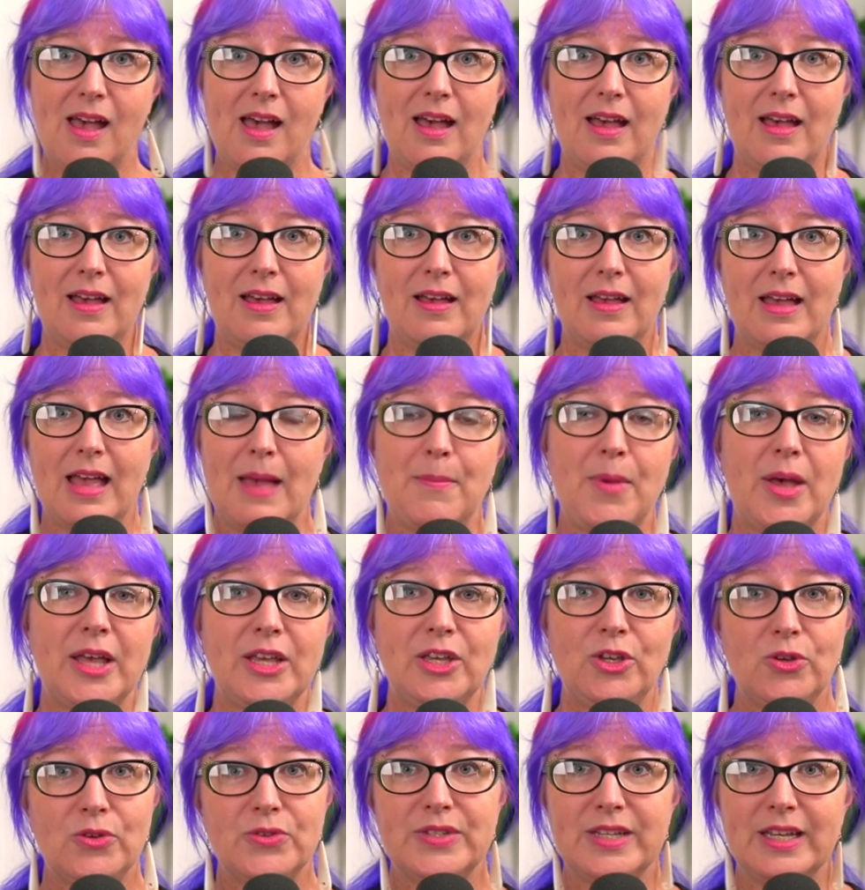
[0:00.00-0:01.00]
Am I
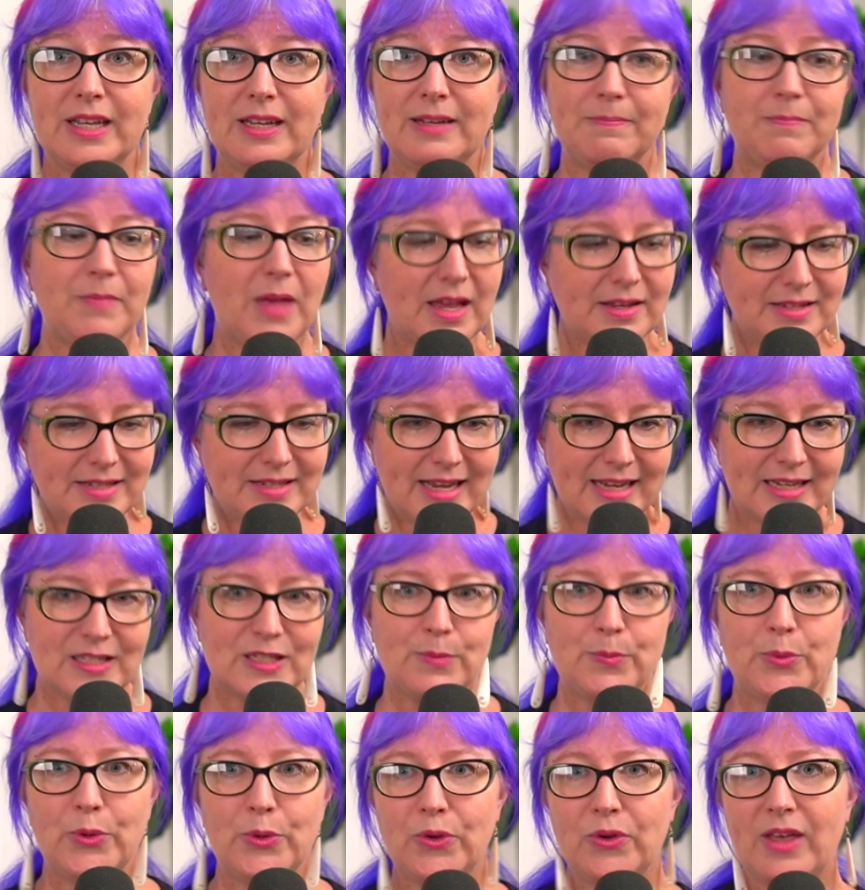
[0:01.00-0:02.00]
using a
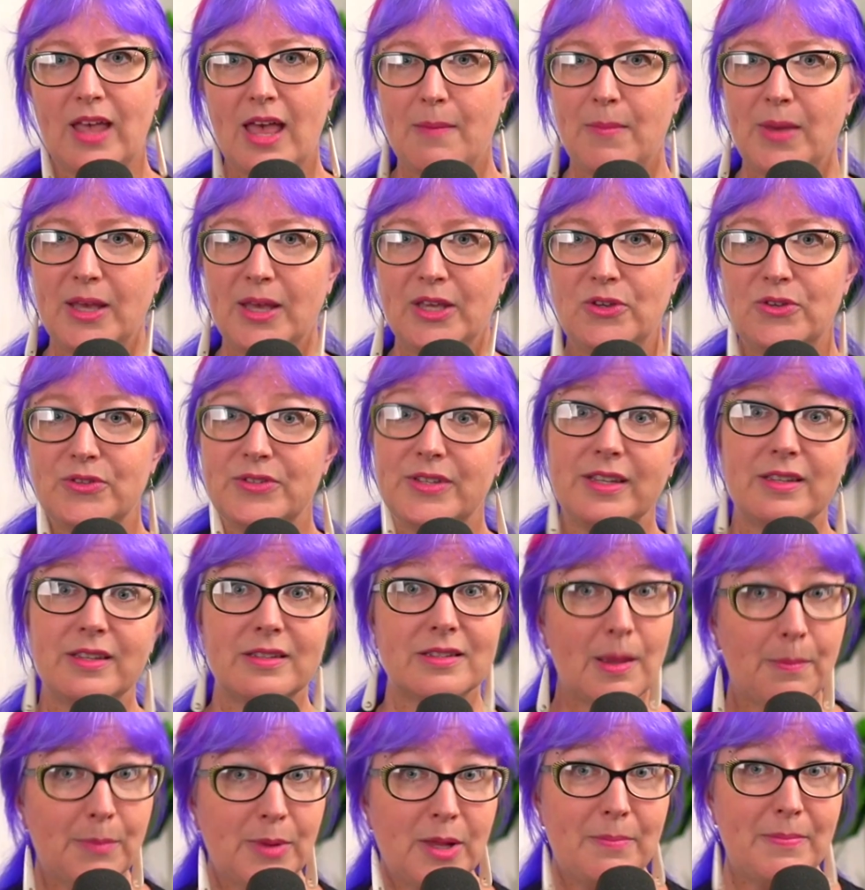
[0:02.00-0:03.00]
textbook? Am I using
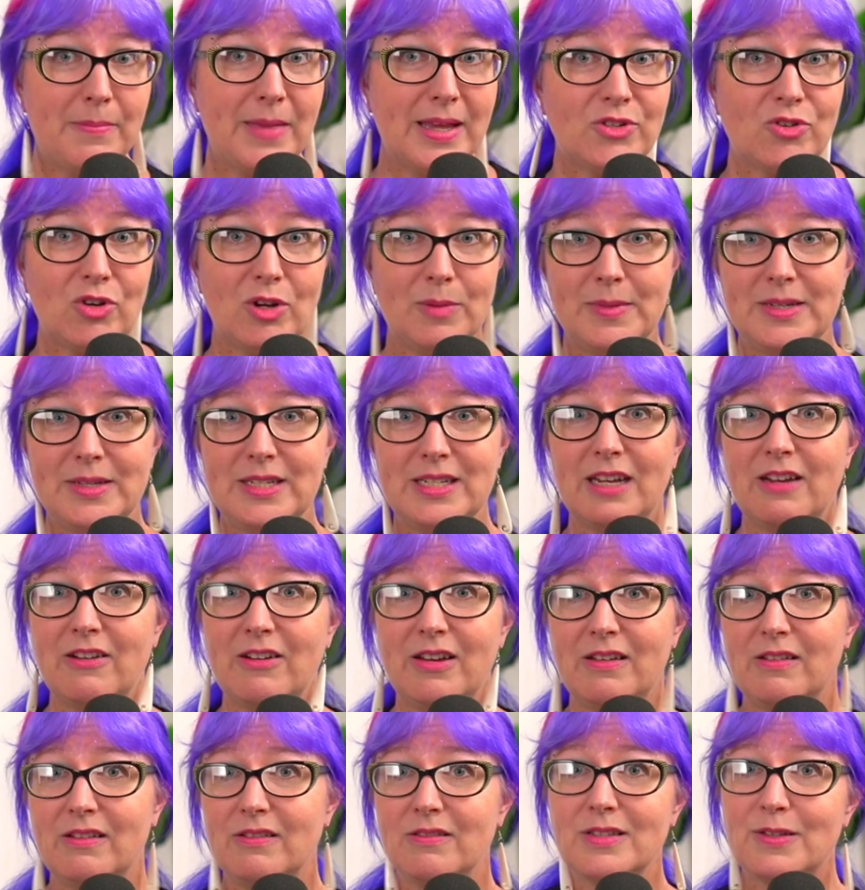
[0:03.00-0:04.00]
supplementary
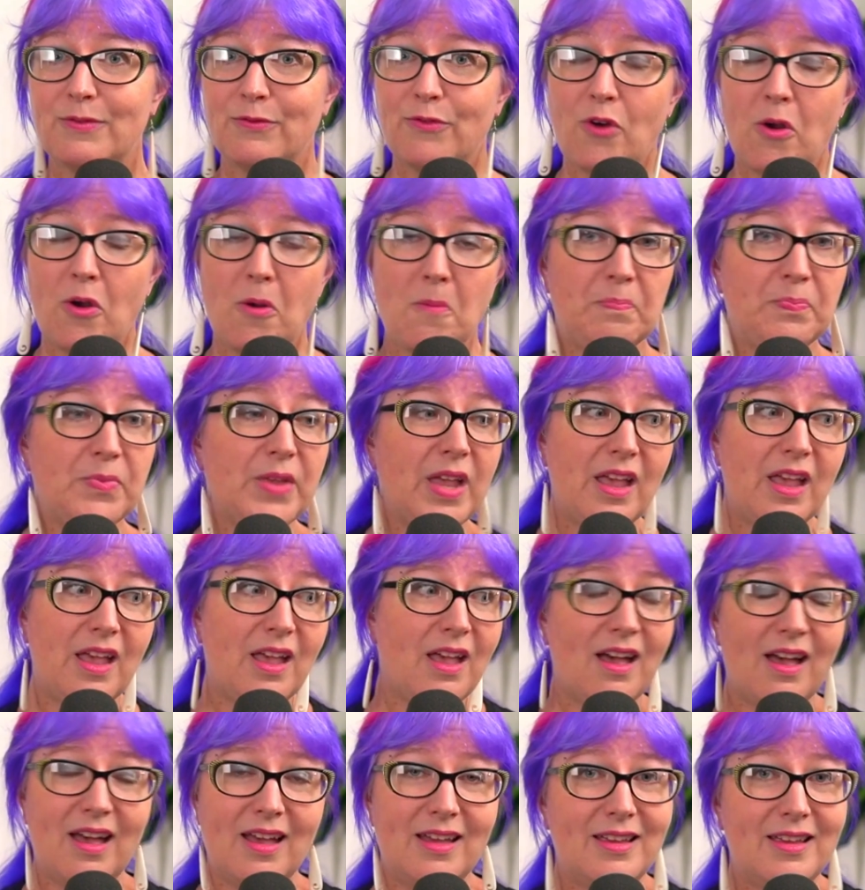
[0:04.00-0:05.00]
materials from
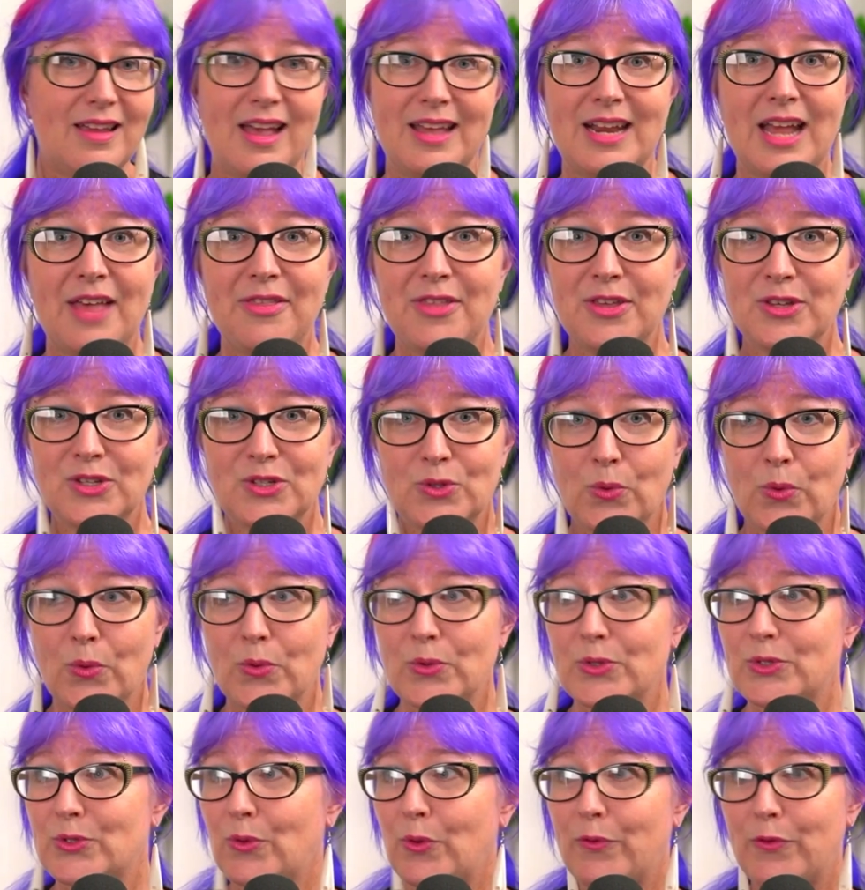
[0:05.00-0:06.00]
another
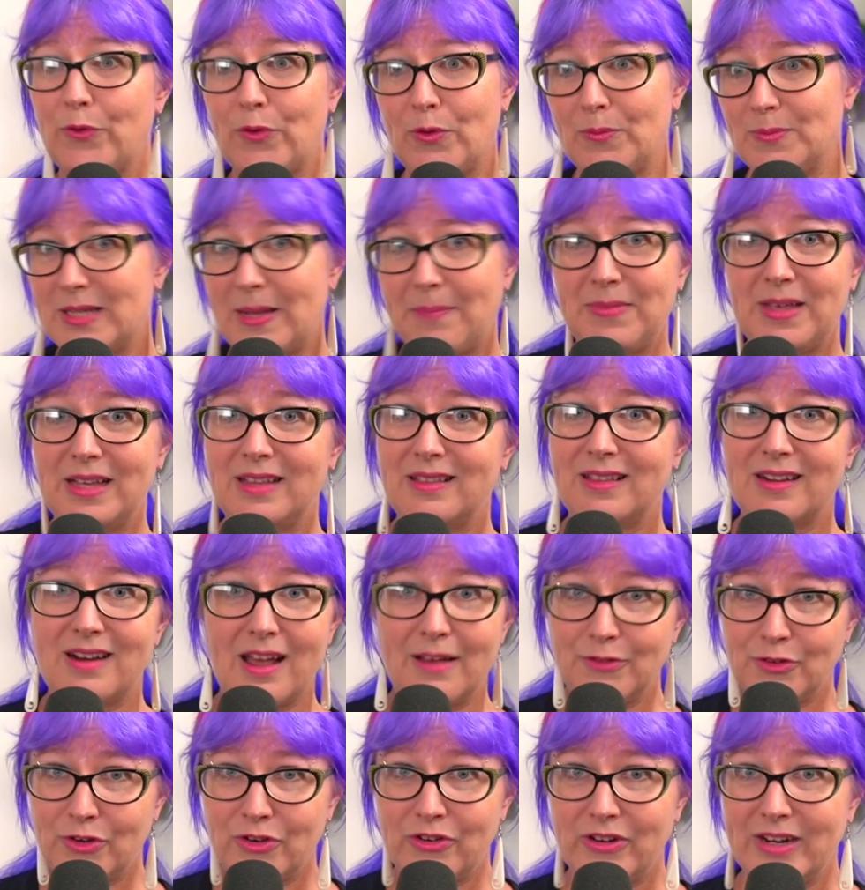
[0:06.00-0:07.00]
source or from something that
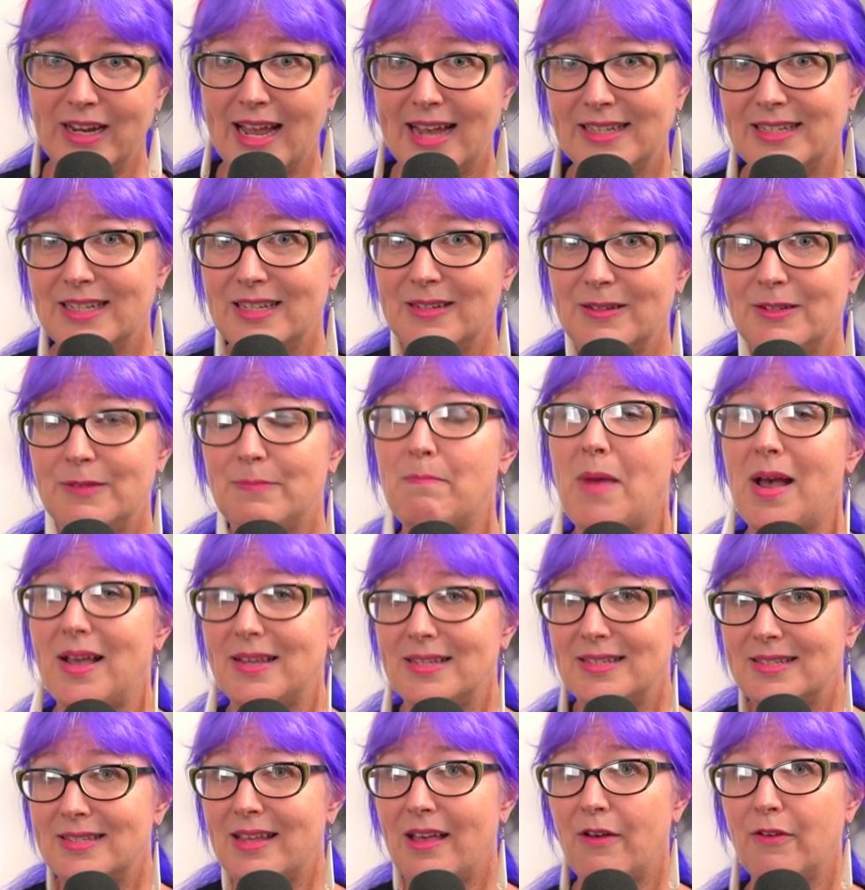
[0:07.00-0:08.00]
I've created
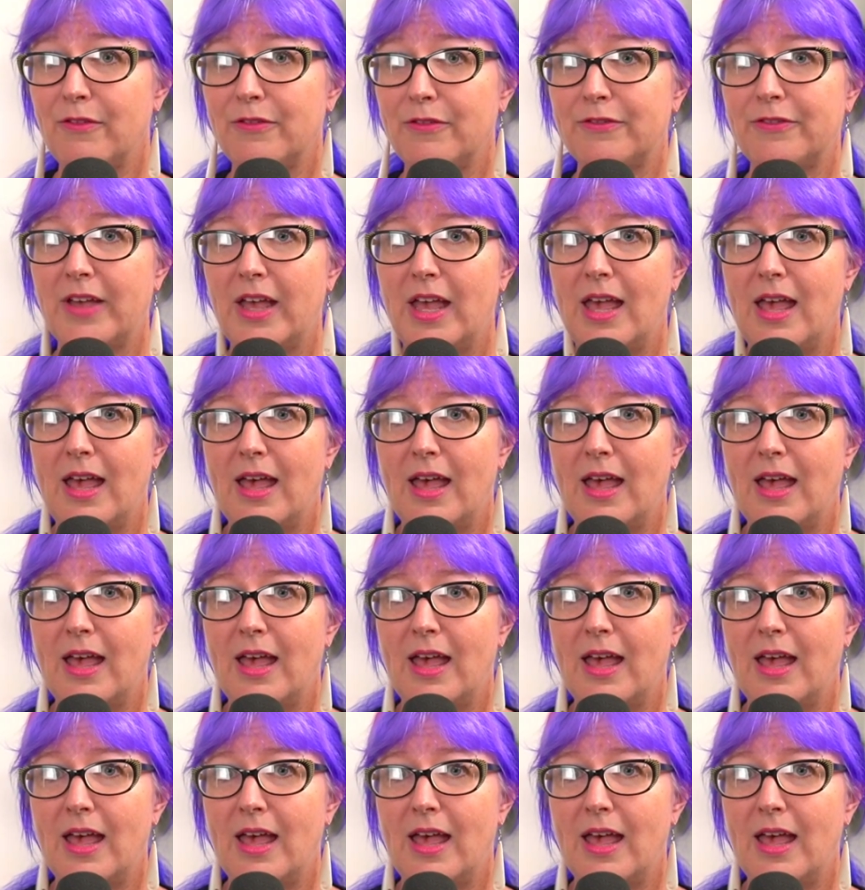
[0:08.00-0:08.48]
myself?